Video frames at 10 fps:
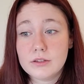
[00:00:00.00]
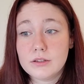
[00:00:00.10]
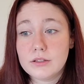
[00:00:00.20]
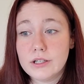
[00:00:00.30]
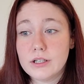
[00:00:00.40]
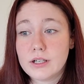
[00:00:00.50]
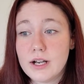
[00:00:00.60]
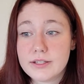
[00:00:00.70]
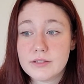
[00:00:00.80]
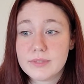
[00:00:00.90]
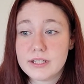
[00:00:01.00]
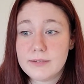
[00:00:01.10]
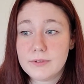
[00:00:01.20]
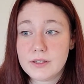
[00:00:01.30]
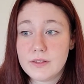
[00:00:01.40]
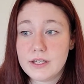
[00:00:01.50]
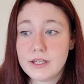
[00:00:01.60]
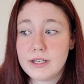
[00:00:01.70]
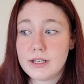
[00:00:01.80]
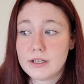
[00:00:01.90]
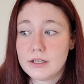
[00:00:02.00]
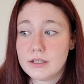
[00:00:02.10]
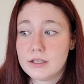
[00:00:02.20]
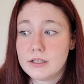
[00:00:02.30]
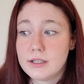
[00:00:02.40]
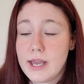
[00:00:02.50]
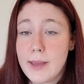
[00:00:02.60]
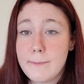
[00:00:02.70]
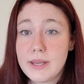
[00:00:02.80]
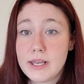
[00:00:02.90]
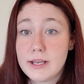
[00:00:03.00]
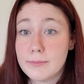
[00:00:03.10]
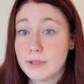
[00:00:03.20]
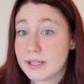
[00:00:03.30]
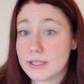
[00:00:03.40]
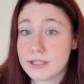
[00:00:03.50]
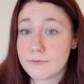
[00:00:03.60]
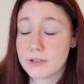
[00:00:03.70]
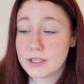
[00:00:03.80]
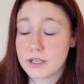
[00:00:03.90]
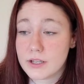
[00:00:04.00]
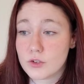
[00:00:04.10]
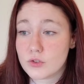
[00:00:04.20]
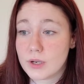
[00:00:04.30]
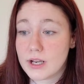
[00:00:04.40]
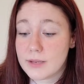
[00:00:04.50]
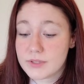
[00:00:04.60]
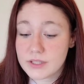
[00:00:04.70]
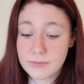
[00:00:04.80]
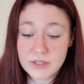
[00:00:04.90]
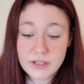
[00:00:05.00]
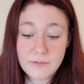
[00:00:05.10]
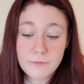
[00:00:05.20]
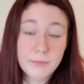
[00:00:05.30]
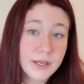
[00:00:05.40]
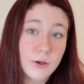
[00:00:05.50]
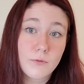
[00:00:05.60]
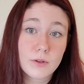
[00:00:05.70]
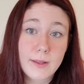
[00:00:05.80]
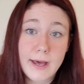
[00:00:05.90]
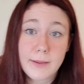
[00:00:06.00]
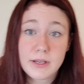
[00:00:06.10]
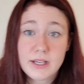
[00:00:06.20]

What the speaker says: Their customs and everything can be completely different than another tribe. Some stuff may overlap,